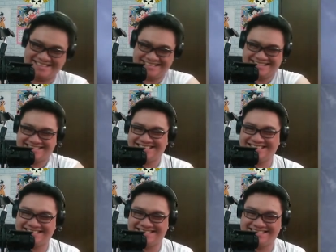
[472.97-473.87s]

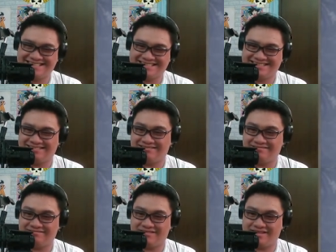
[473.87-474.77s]
Oh no! So
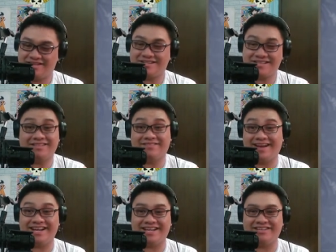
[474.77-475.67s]
funny. You're still oh,
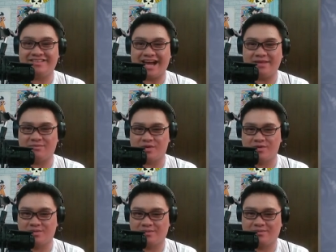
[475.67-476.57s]
funny. You died, Mo.
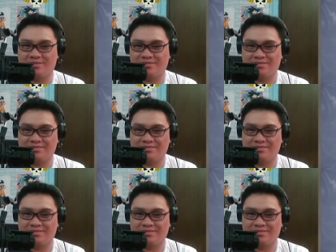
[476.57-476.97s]
Shit,